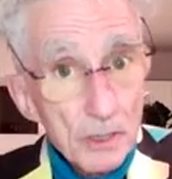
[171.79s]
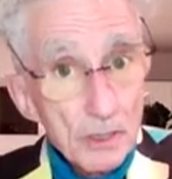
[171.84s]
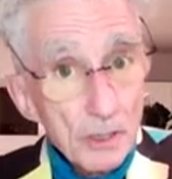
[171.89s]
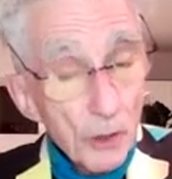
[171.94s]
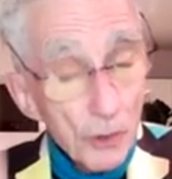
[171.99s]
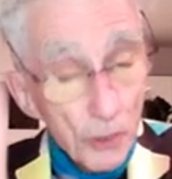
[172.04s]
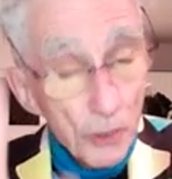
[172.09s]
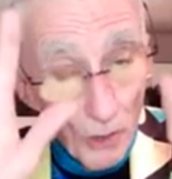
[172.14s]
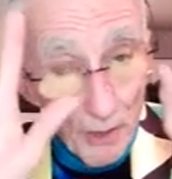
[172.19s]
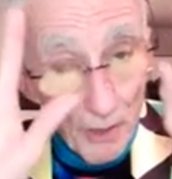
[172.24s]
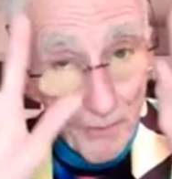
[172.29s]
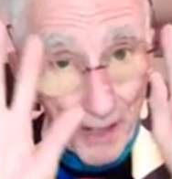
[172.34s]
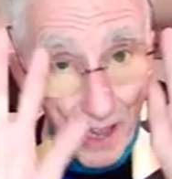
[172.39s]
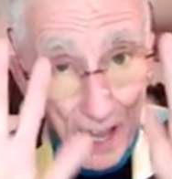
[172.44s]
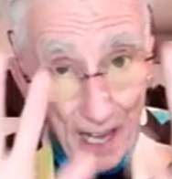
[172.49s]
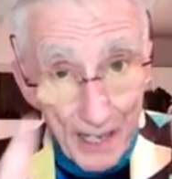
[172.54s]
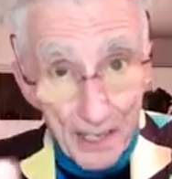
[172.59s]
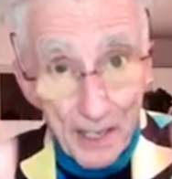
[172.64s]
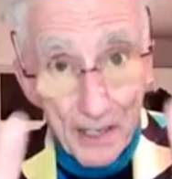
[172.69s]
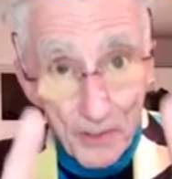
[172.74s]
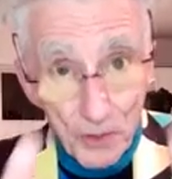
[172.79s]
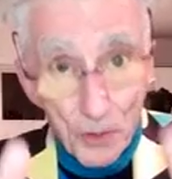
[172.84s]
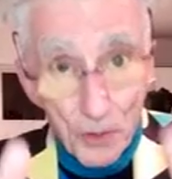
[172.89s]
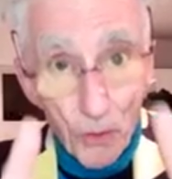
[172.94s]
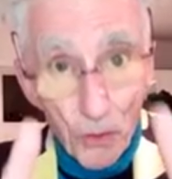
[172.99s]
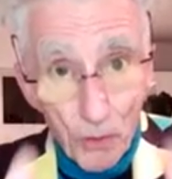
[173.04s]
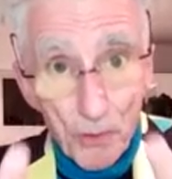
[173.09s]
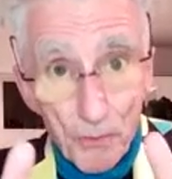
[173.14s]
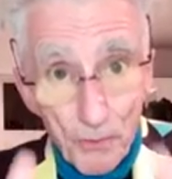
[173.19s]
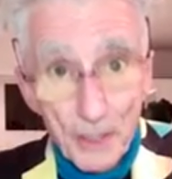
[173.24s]
So you have a lot of
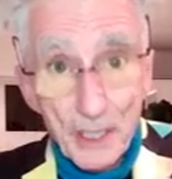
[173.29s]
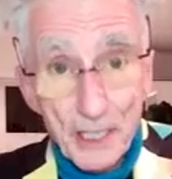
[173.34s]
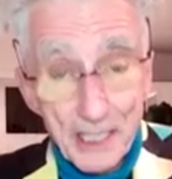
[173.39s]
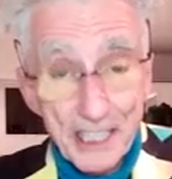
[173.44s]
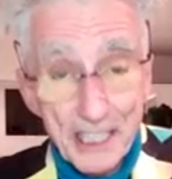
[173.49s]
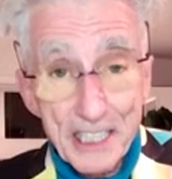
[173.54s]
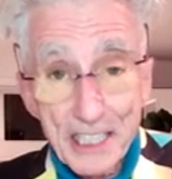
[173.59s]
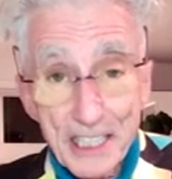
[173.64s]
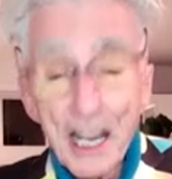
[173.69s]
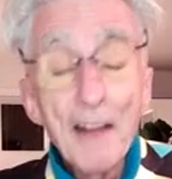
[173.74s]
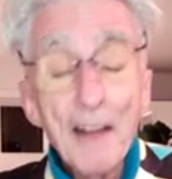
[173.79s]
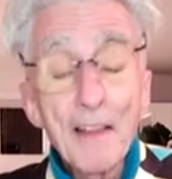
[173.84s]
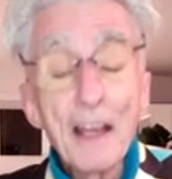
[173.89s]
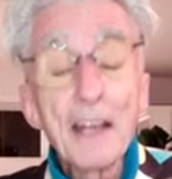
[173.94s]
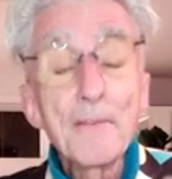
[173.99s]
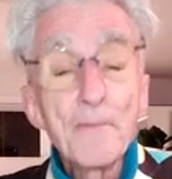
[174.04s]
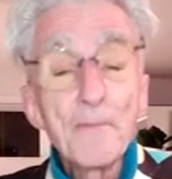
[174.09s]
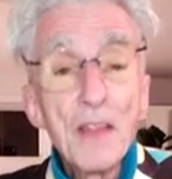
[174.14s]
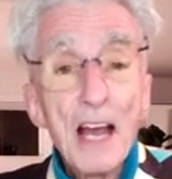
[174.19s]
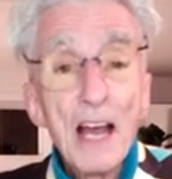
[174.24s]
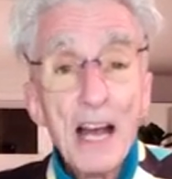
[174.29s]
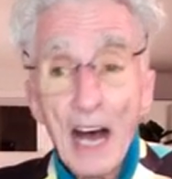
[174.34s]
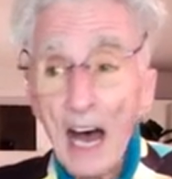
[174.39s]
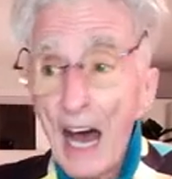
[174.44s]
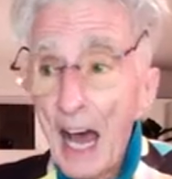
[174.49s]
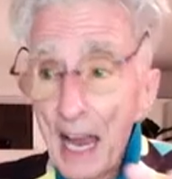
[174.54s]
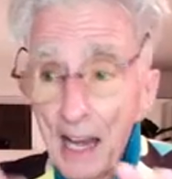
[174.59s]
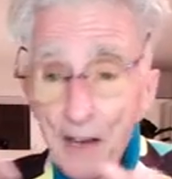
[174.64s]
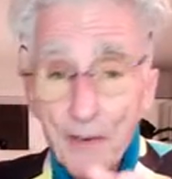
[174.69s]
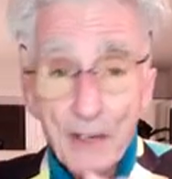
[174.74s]
control over this. It's not like
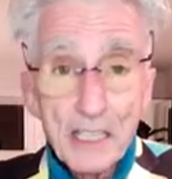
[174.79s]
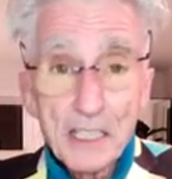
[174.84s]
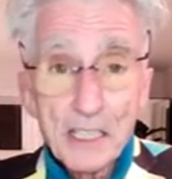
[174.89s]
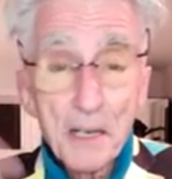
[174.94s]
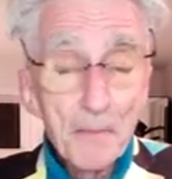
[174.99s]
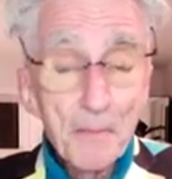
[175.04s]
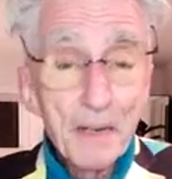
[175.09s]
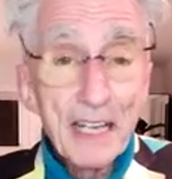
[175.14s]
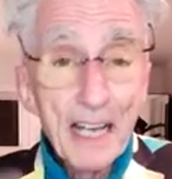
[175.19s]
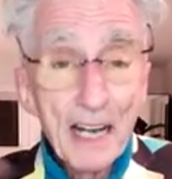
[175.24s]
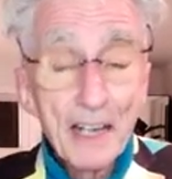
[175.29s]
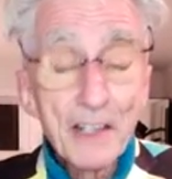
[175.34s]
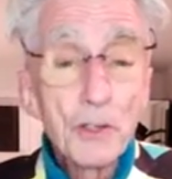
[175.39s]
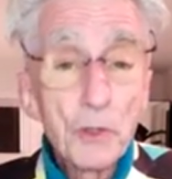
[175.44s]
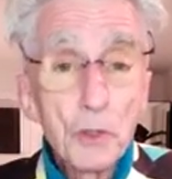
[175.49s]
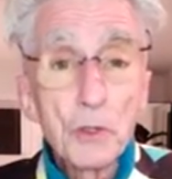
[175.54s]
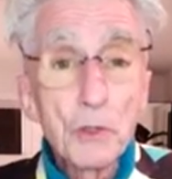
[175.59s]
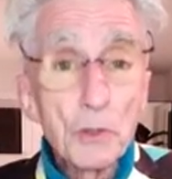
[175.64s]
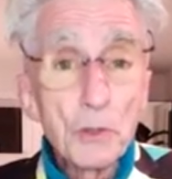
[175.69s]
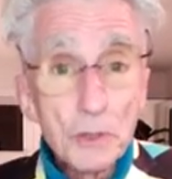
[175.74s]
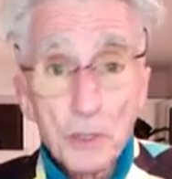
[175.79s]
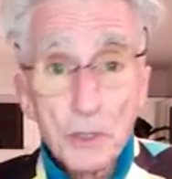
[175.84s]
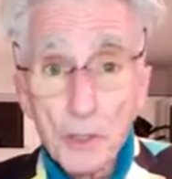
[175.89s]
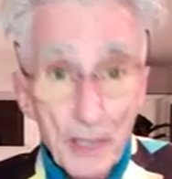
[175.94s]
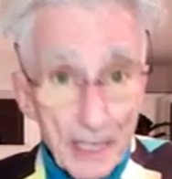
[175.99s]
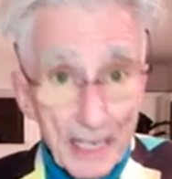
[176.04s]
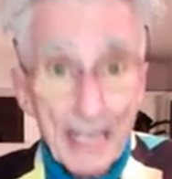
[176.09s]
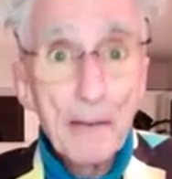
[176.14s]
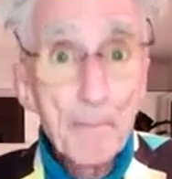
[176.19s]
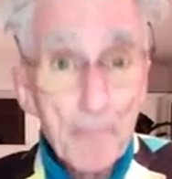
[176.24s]
hiring somebody on Google who's going
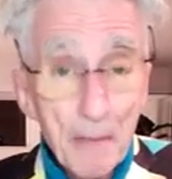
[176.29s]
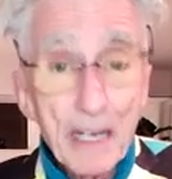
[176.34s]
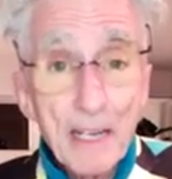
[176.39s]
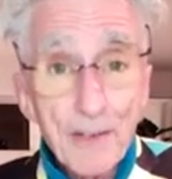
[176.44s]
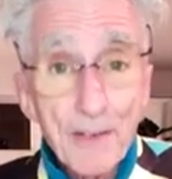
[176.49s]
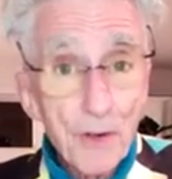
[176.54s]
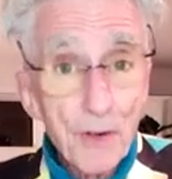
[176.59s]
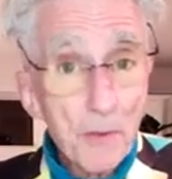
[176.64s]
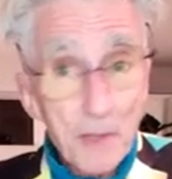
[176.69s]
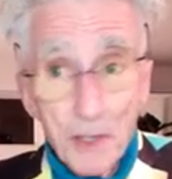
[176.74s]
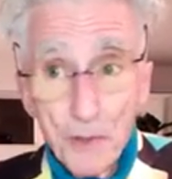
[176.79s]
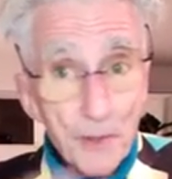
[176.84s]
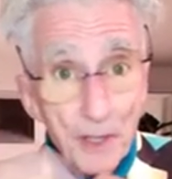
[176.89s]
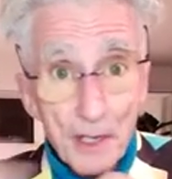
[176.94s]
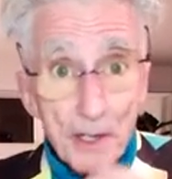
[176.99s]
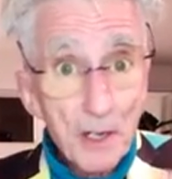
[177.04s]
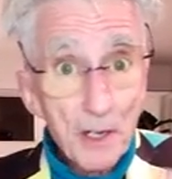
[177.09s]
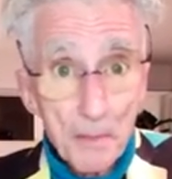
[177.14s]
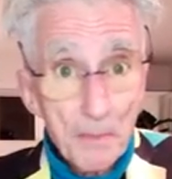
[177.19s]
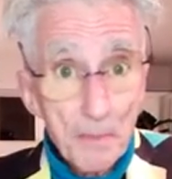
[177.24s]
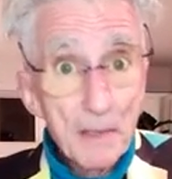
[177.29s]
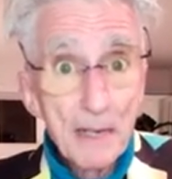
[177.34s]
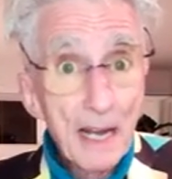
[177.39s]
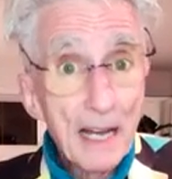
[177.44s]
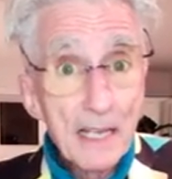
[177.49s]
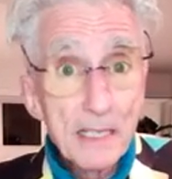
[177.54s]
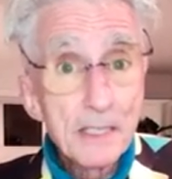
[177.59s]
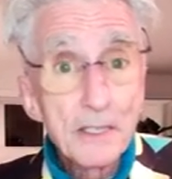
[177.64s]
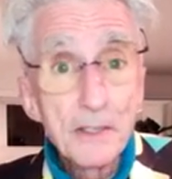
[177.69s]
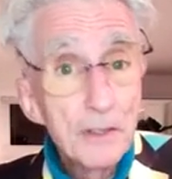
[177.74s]
to get money from you and they're going to be
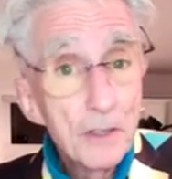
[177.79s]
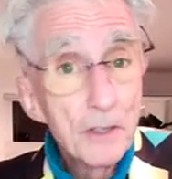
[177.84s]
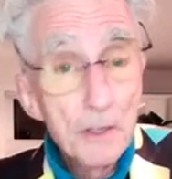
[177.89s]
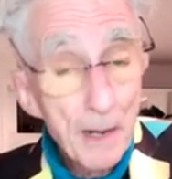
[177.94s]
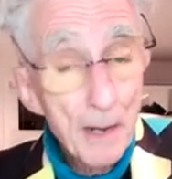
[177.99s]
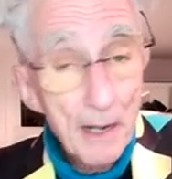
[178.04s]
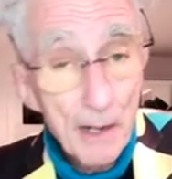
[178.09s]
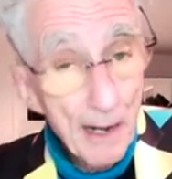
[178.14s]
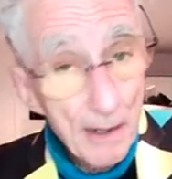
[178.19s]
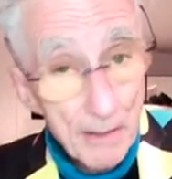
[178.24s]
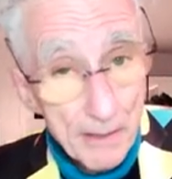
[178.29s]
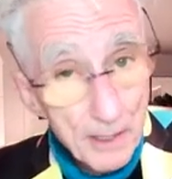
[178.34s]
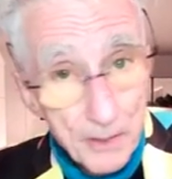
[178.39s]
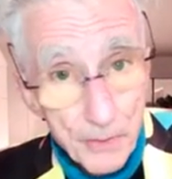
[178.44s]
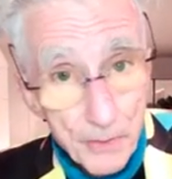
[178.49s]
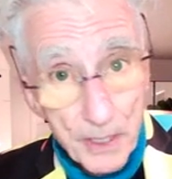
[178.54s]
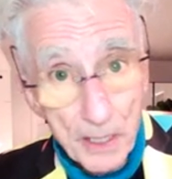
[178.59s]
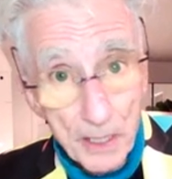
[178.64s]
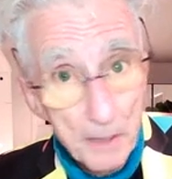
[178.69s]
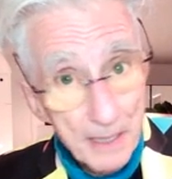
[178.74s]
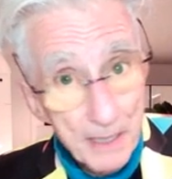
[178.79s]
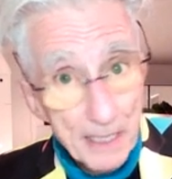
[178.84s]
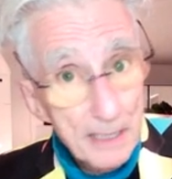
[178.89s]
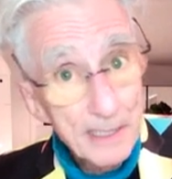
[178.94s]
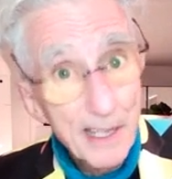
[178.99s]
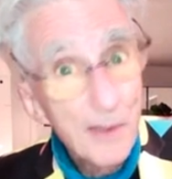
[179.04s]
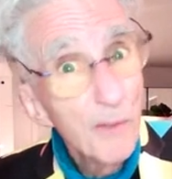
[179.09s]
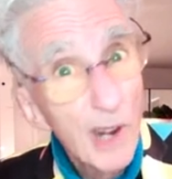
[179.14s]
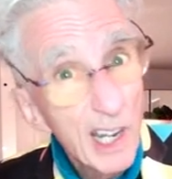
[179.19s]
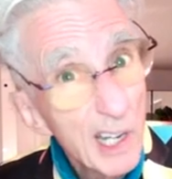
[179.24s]
nice to you no matter how you treat them because
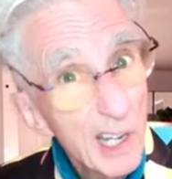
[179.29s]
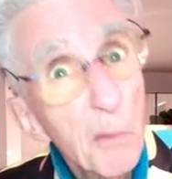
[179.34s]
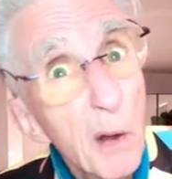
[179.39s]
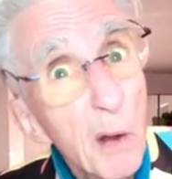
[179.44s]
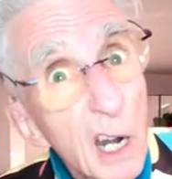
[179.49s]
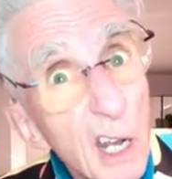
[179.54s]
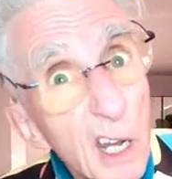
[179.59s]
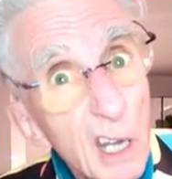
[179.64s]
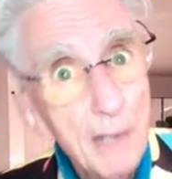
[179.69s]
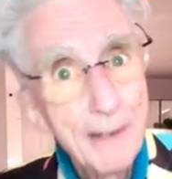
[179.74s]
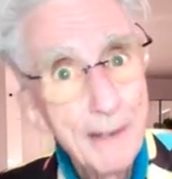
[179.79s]
they want your money.